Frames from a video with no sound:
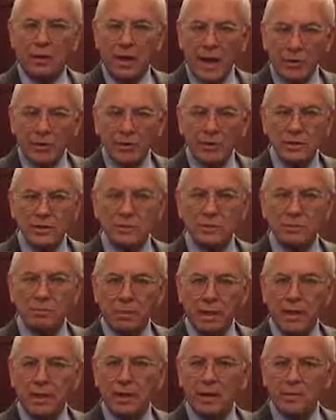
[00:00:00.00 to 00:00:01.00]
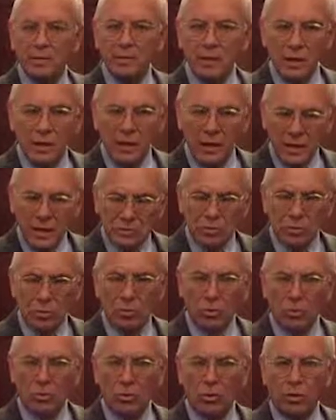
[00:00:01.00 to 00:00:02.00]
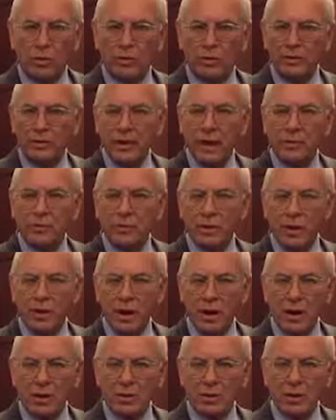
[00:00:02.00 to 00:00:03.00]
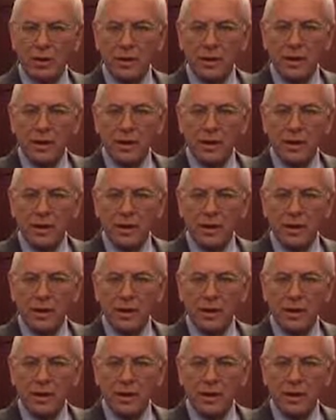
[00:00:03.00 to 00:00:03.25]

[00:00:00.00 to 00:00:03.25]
Counties play an integral role in that regard.